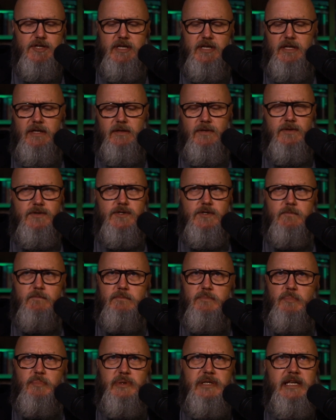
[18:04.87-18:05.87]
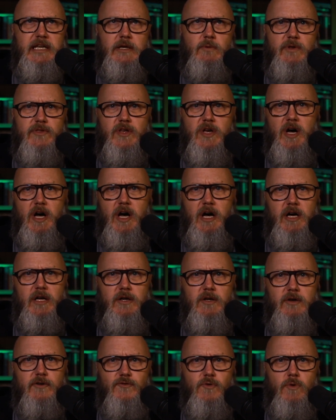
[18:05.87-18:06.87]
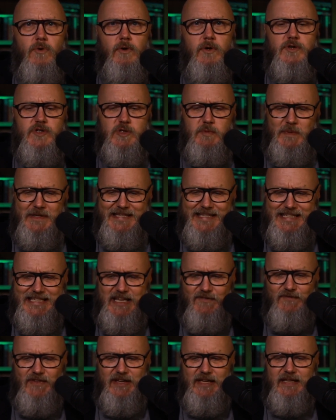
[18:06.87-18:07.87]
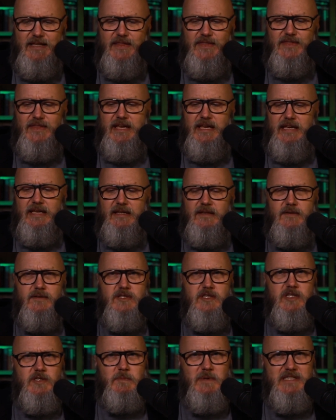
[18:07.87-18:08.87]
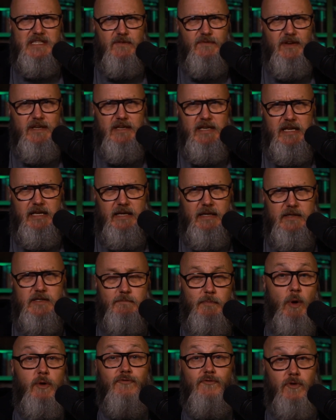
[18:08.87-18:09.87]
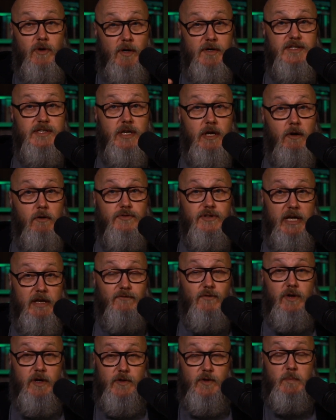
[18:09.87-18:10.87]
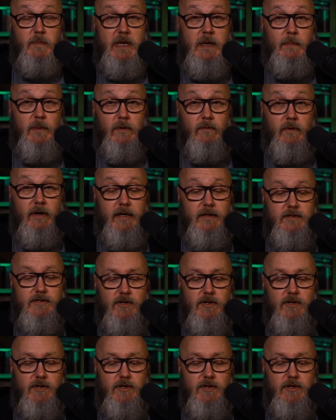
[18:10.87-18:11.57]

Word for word: is pleading with God for specific things, specific needs, both for ourselves and for other people, right?